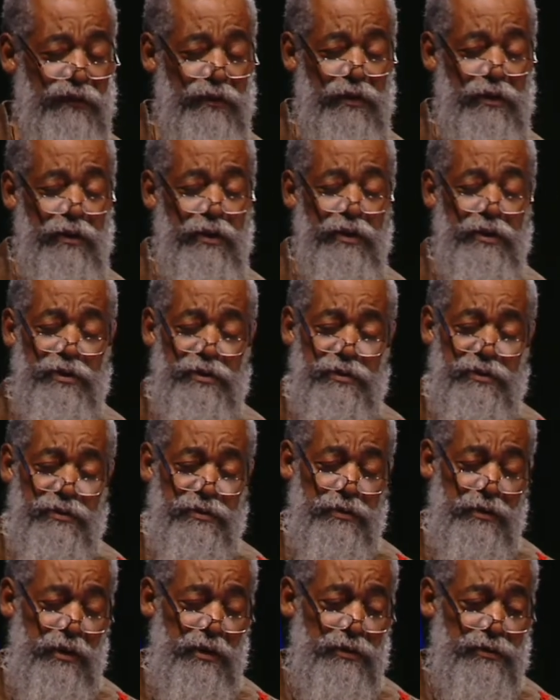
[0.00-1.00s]
figure
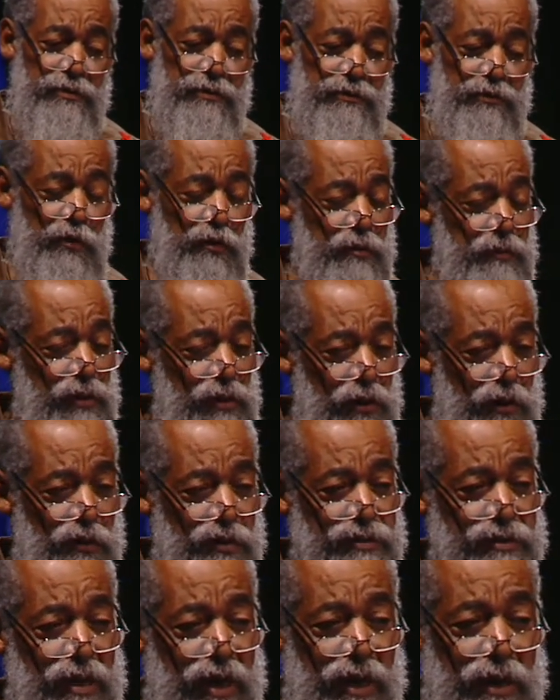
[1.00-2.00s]
is going to be
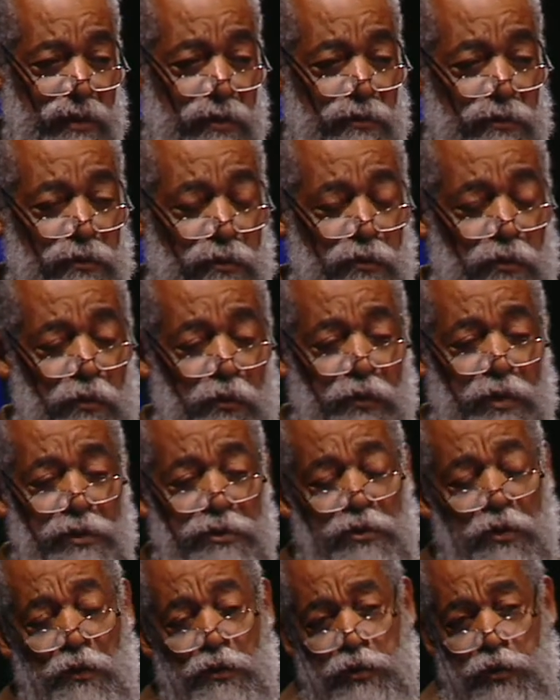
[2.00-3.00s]
lost, and we
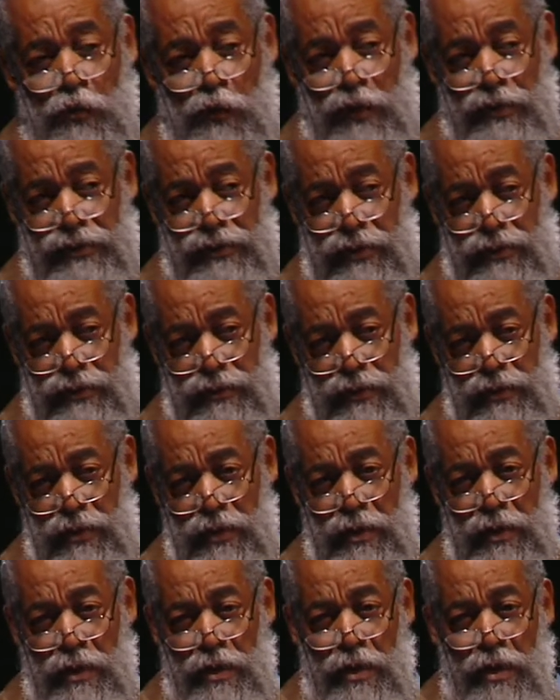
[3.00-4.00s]
don't want that.
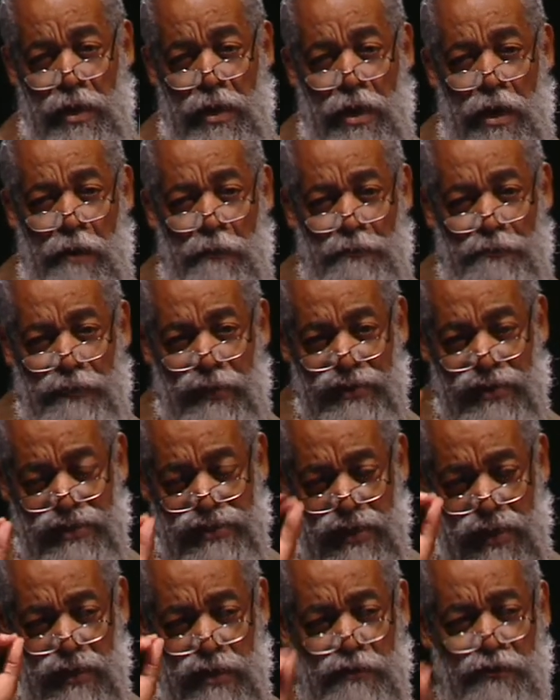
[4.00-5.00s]
But the
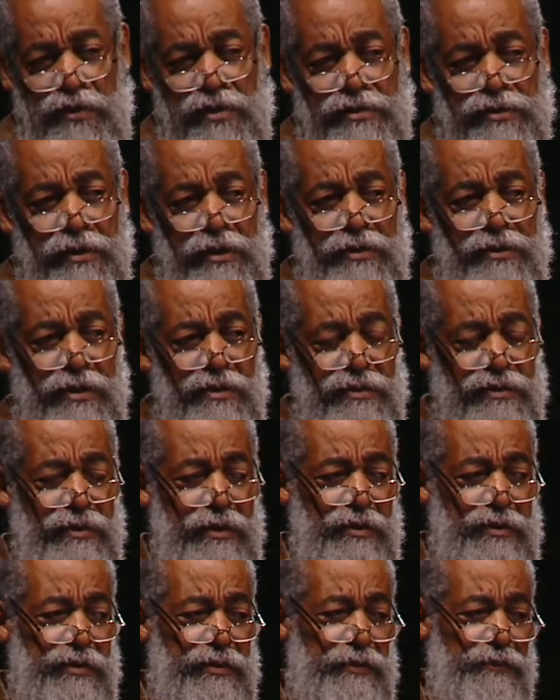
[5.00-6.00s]
second reason is
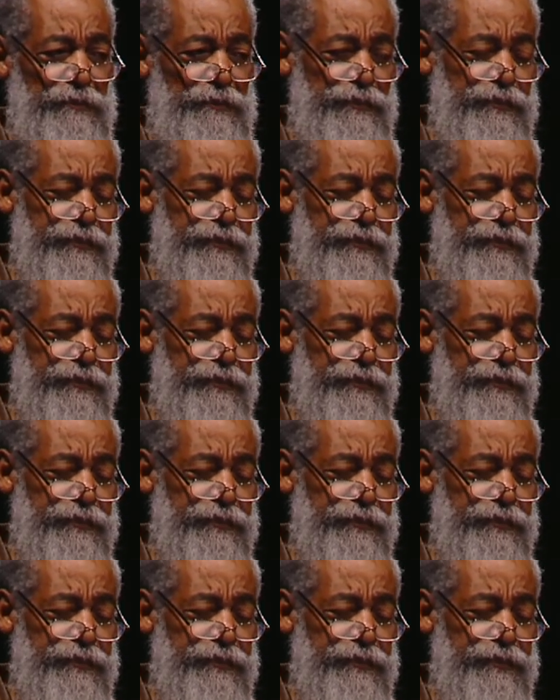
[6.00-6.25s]
this.